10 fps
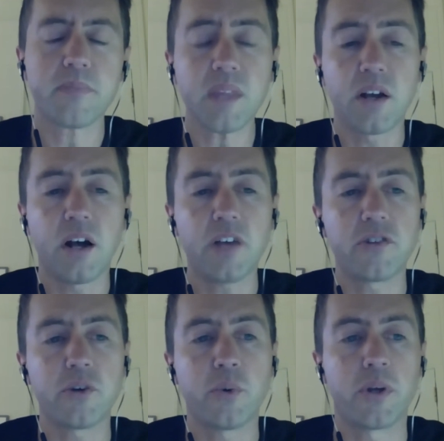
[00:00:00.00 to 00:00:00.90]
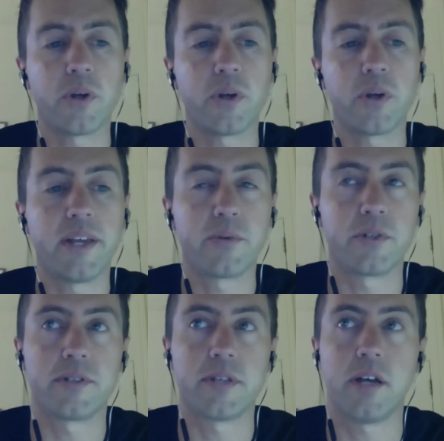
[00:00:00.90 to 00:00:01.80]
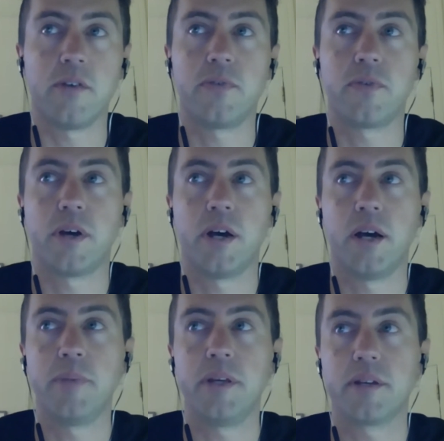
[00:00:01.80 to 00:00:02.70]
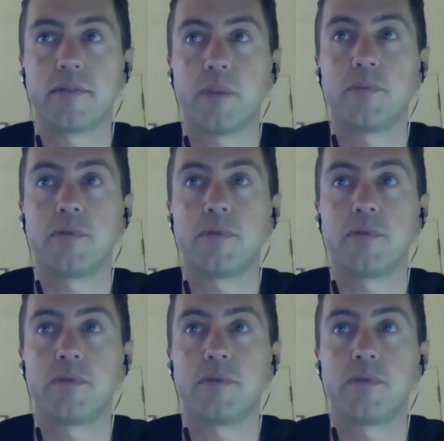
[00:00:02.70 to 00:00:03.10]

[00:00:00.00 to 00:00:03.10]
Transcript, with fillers: Also, the query language itself, being a subset